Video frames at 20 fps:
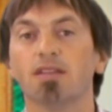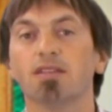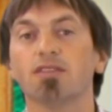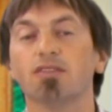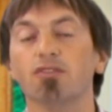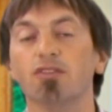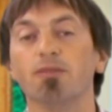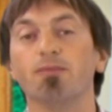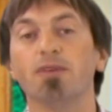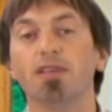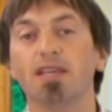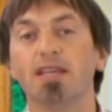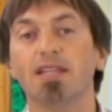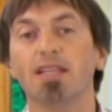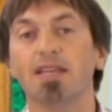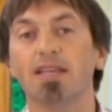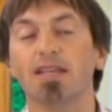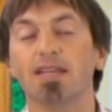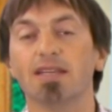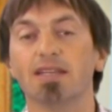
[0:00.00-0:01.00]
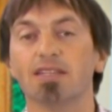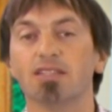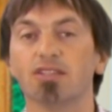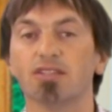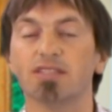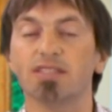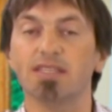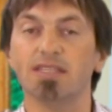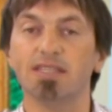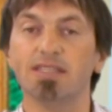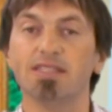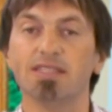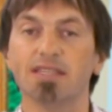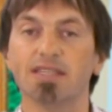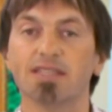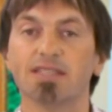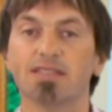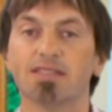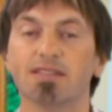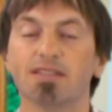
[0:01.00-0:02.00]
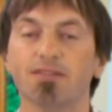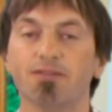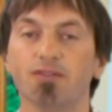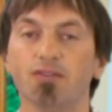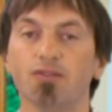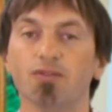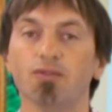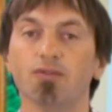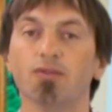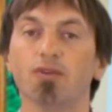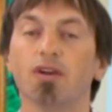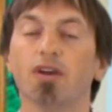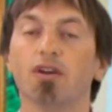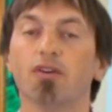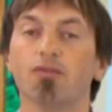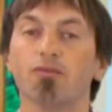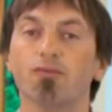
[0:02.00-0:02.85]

So in the beginning, it's just easiest if you